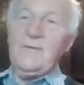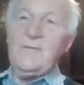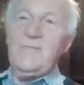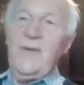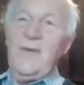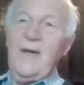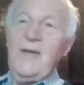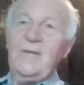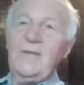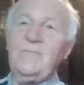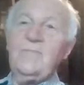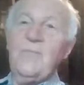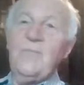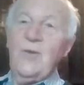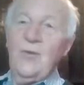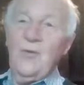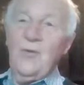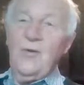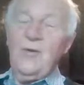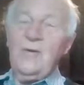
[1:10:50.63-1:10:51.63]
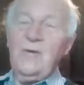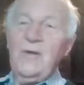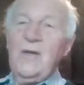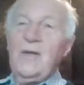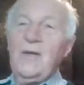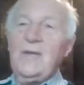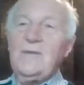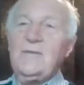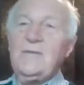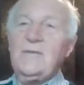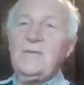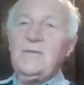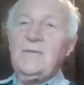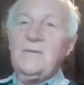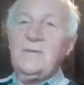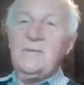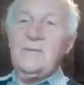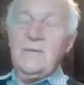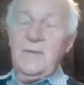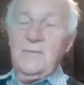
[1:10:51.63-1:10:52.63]
to buy more, and
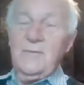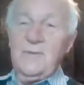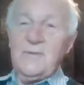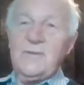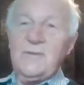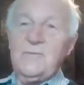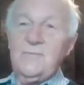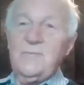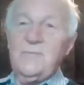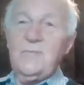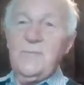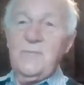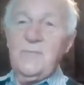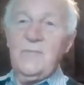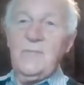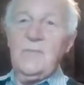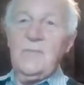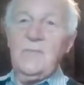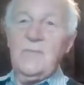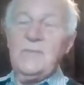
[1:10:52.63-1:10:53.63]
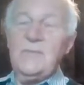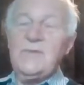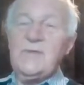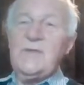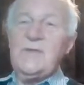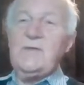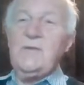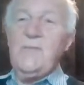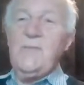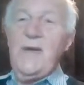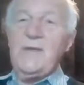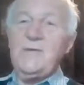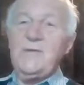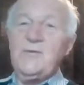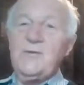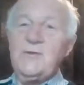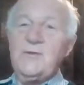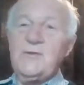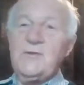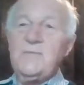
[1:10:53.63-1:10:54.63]
there were some senior
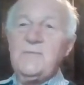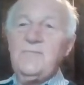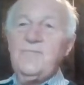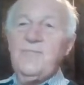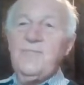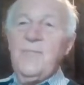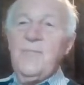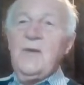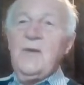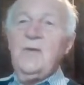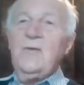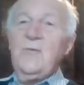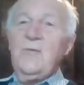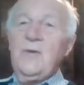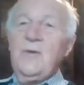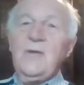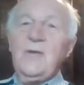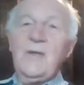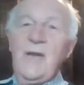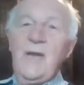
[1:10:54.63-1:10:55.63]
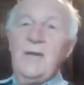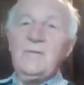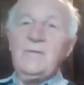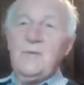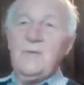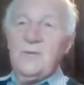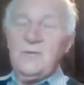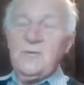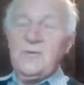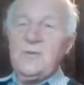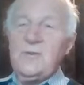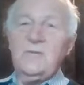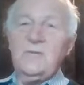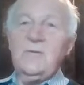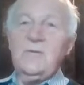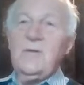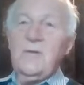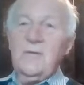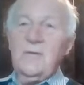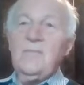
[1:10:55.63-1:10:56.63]
managers who were allowed to also
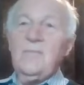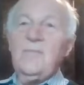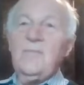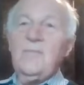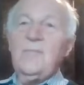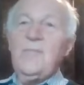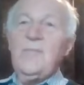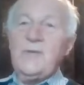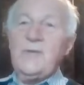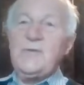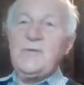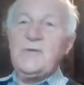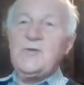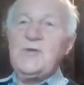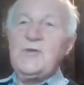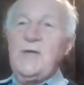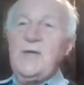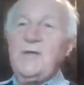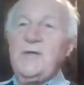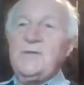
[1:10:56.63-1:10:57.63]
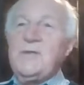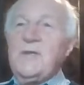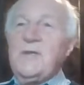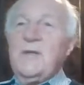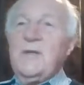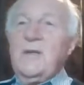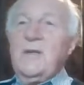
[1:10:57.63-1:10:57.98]
purchase shares,